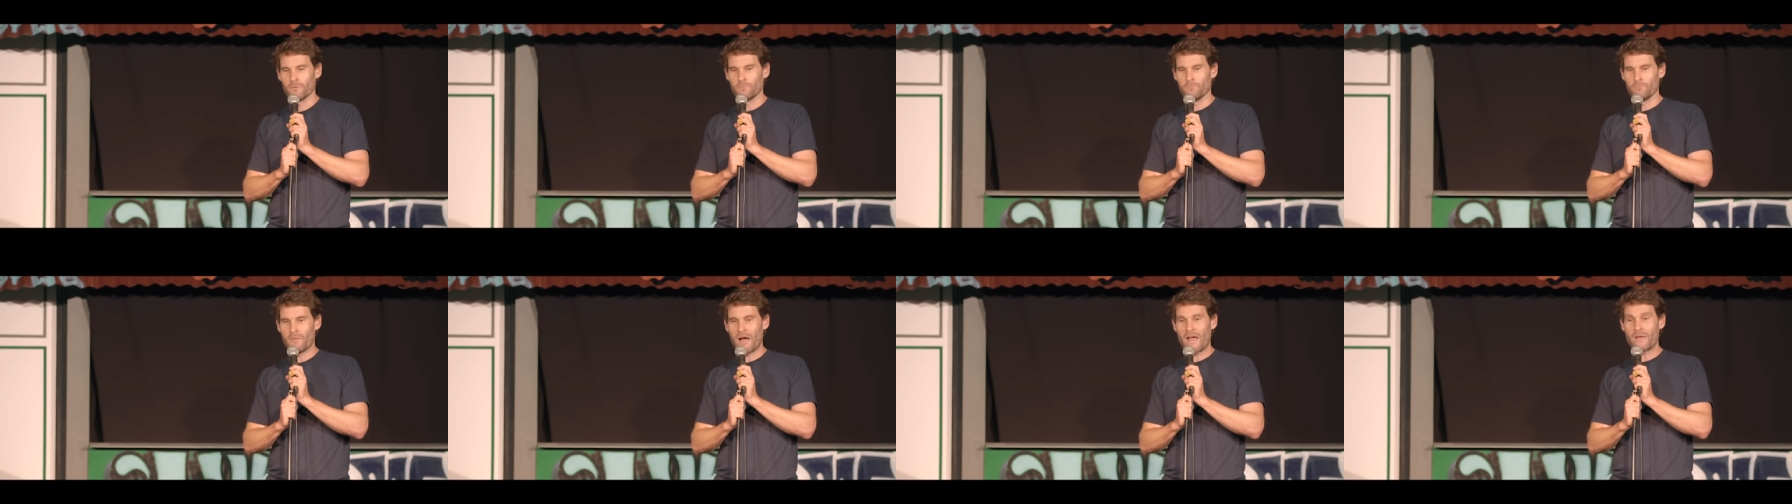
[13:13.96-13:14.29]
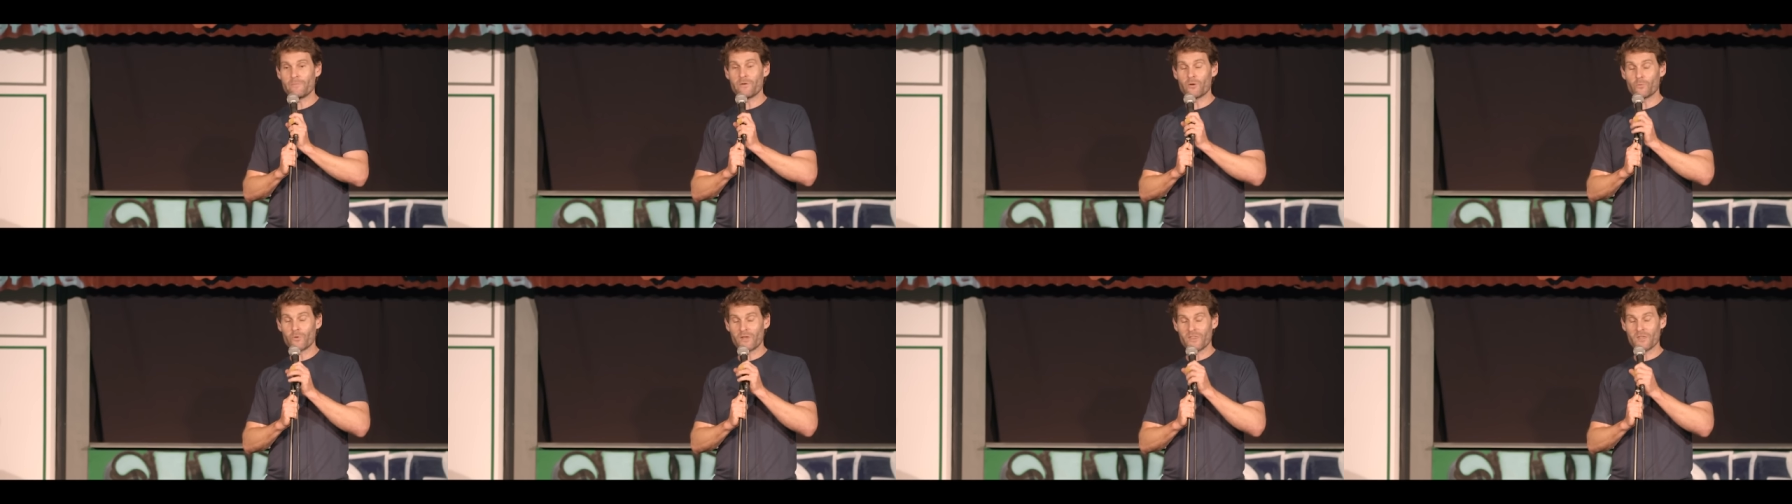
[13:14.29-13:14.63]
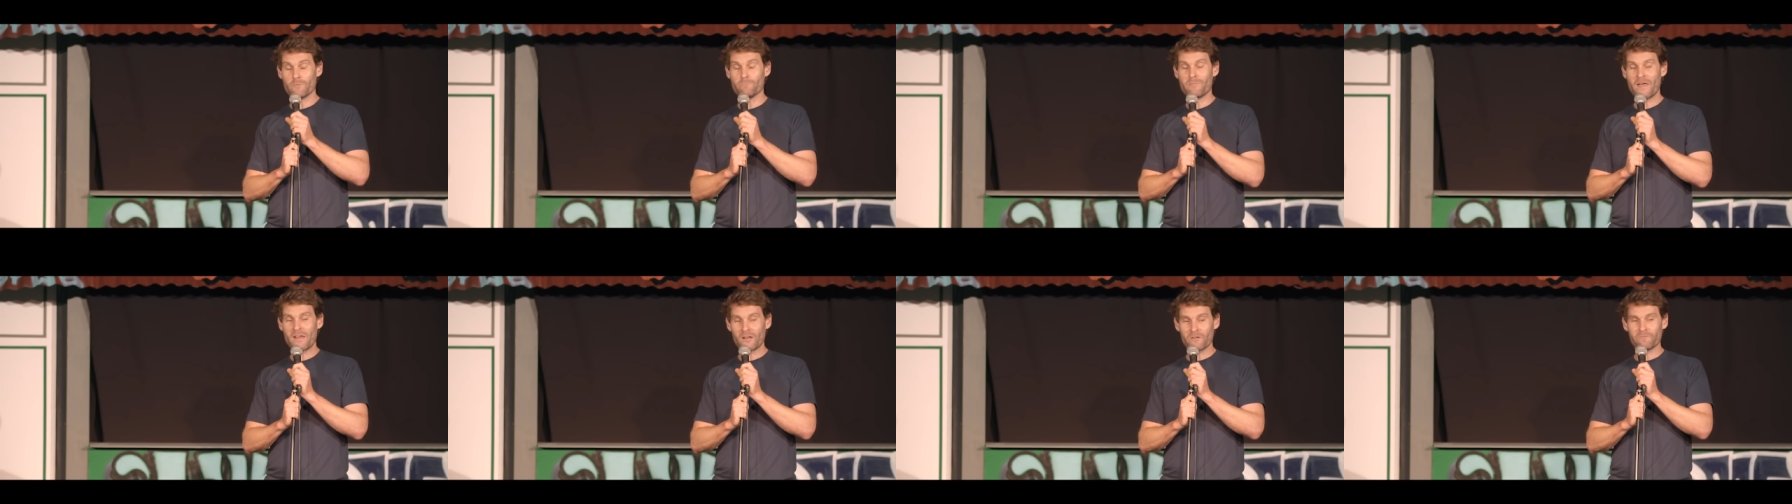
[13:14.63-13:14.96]
Maybe when
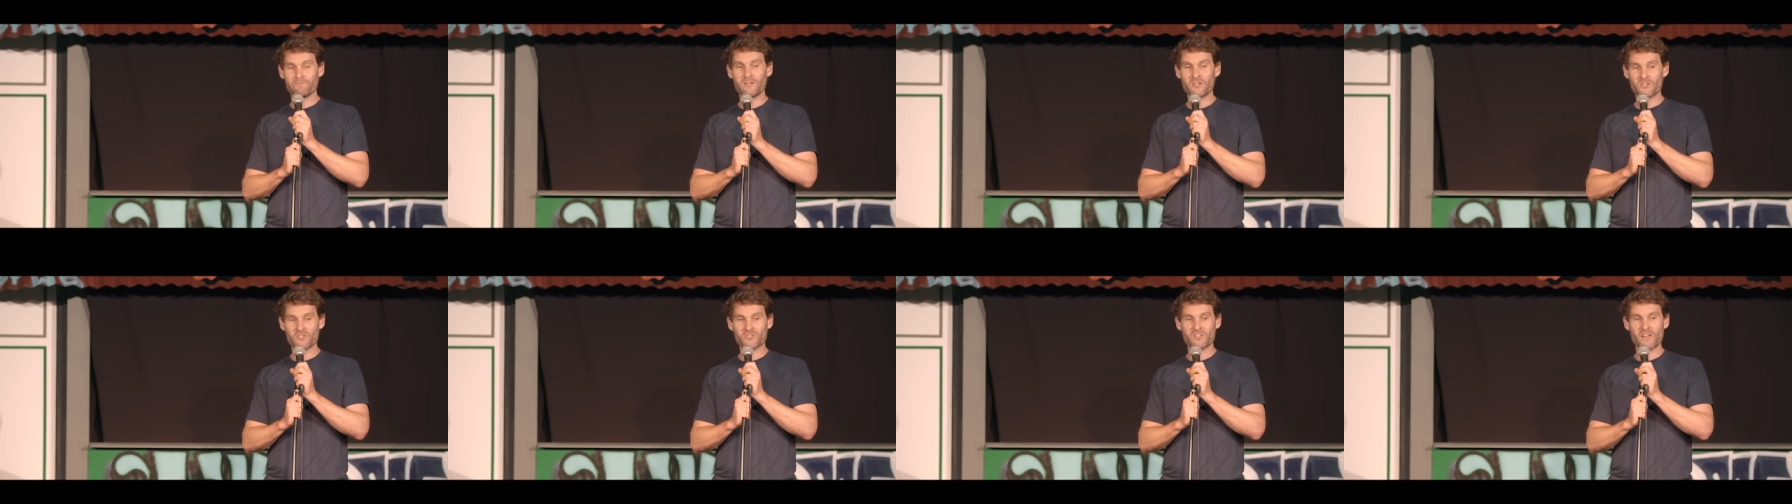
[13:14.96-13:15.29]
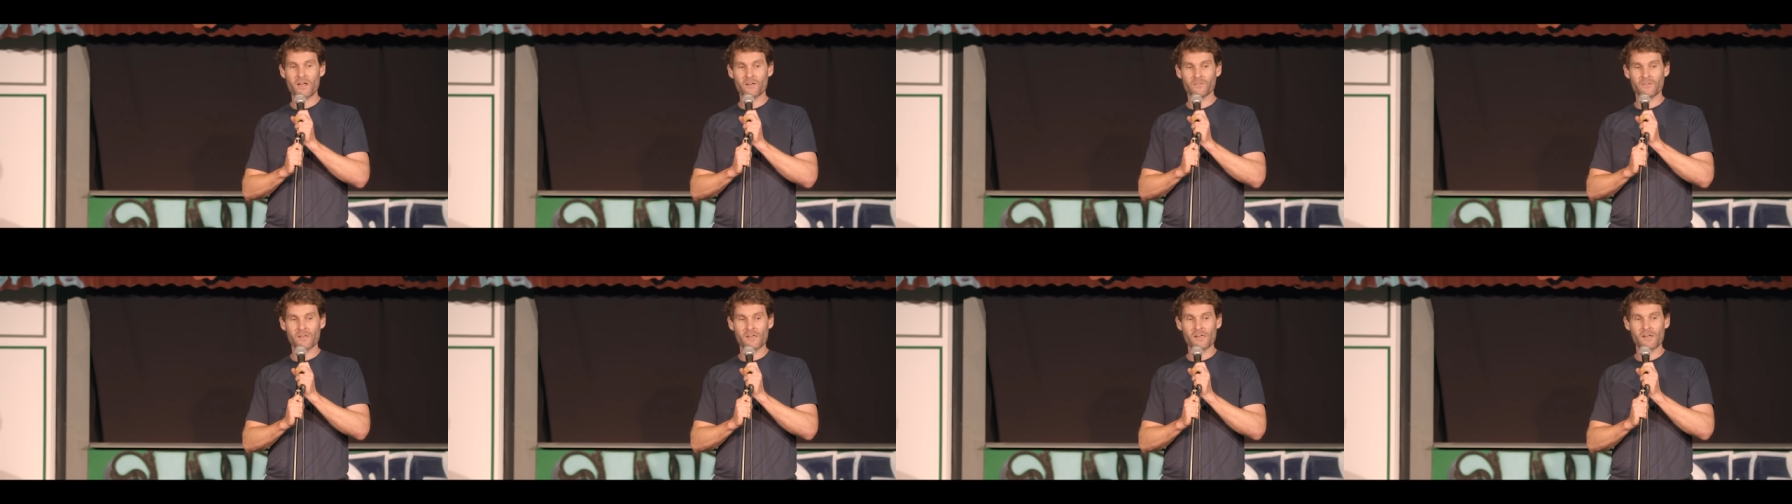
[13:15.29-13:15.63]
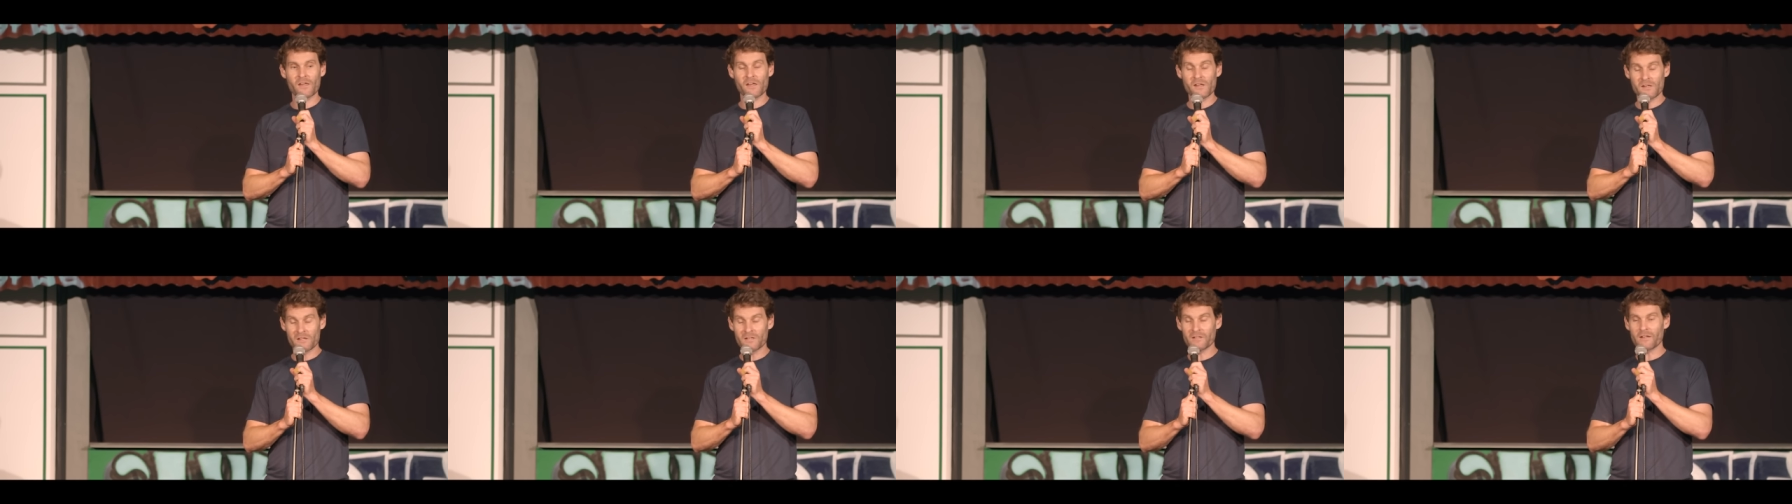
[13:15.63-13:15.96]
the men are finished down there,
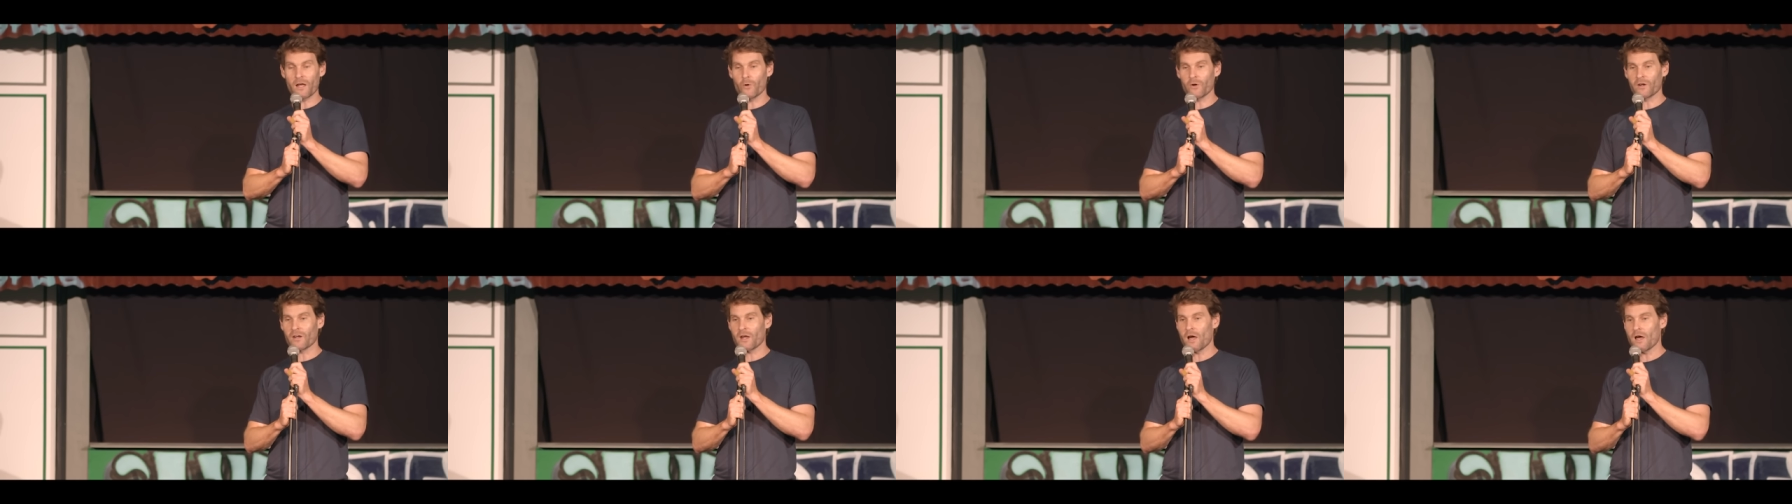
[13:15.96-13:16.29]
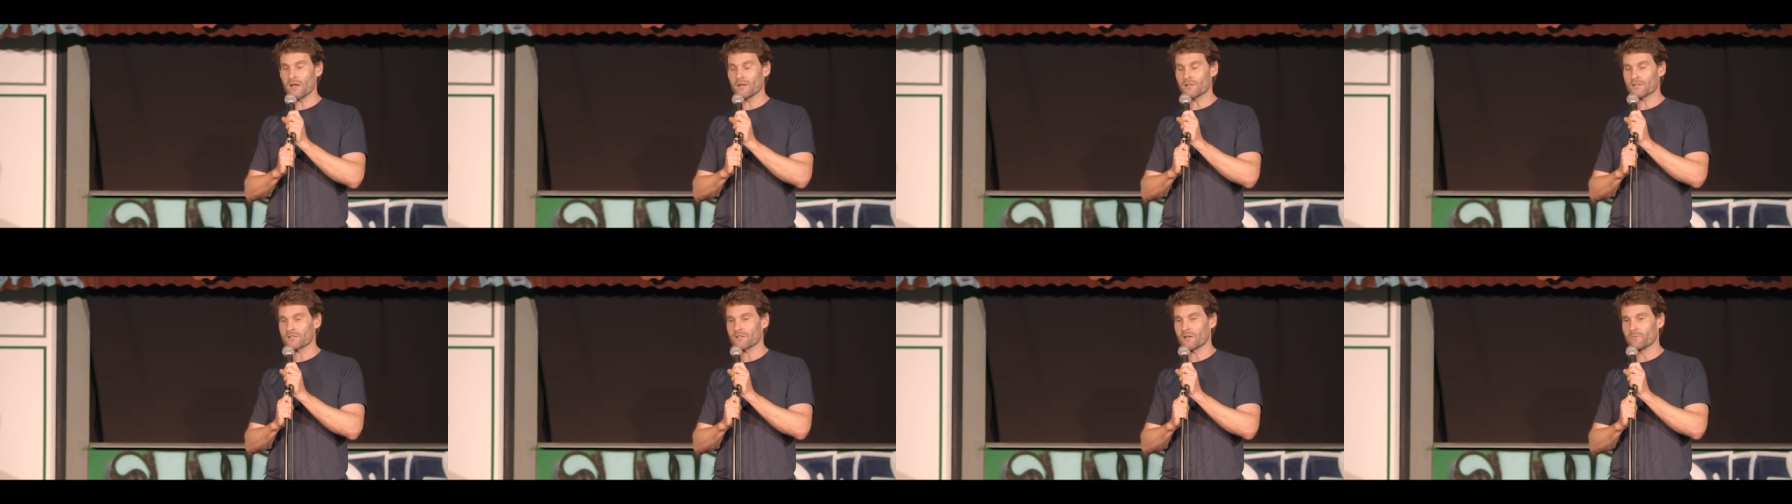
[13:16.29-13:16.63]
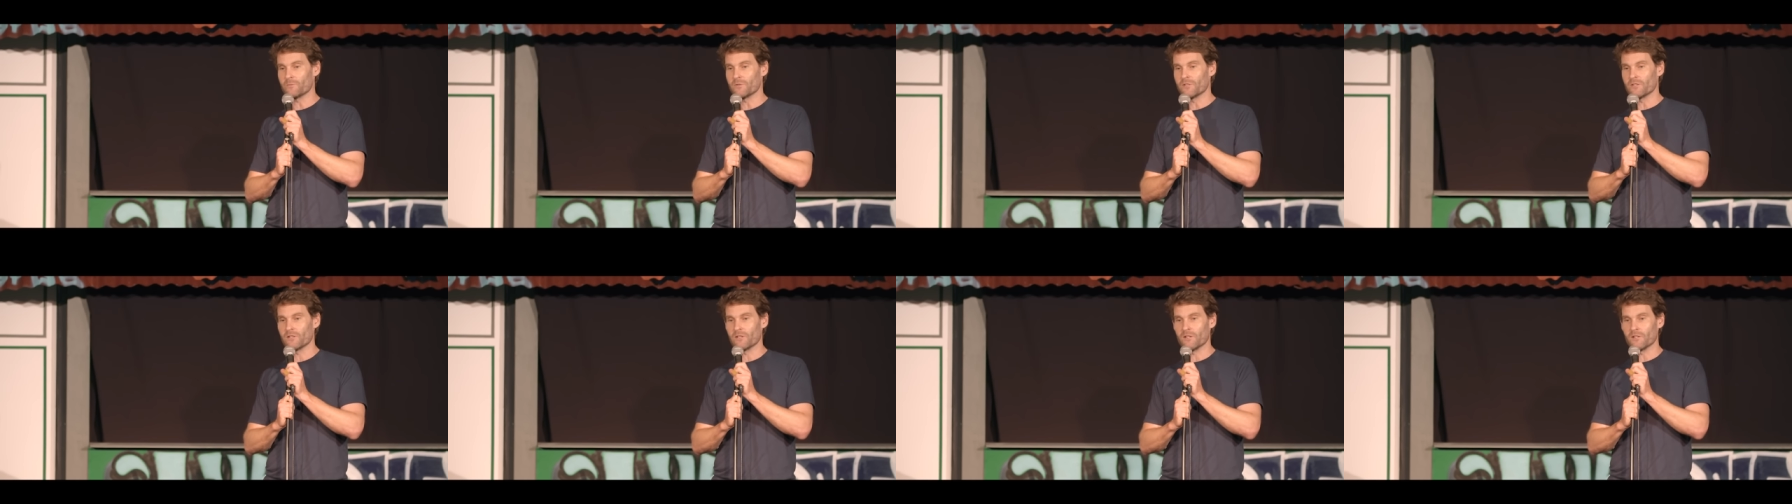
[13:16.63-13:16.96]
he can go and colour
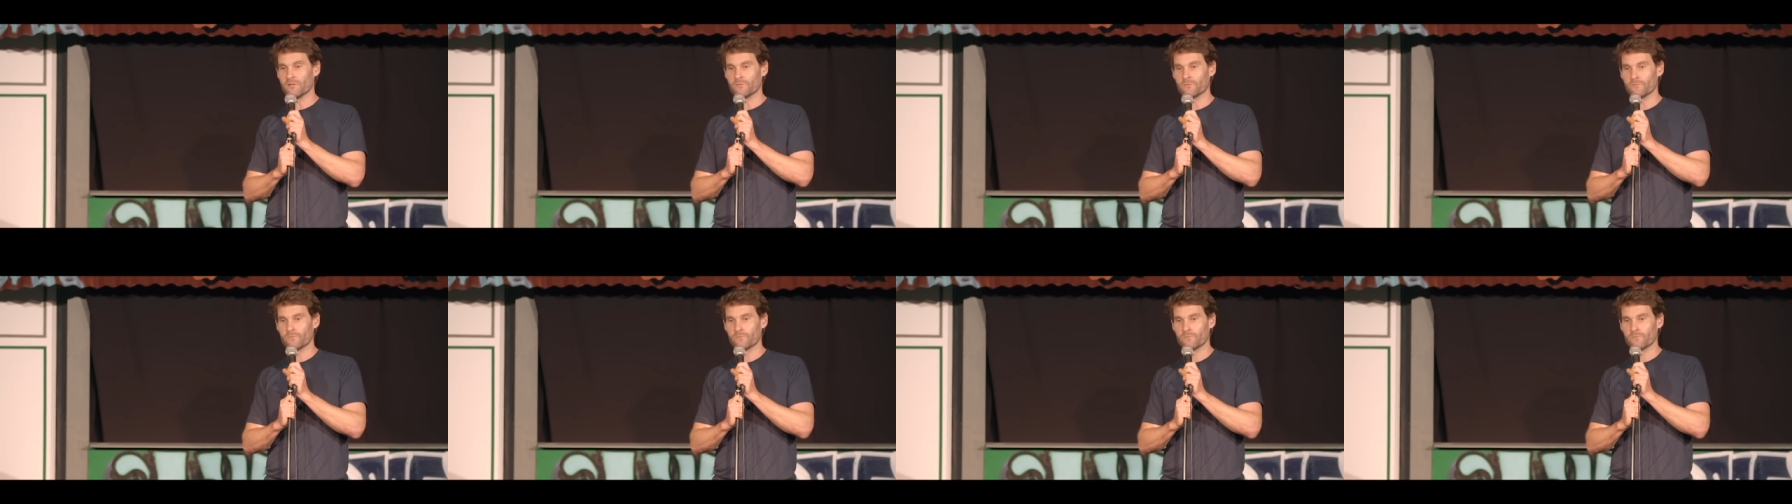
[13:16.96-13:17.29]
something in.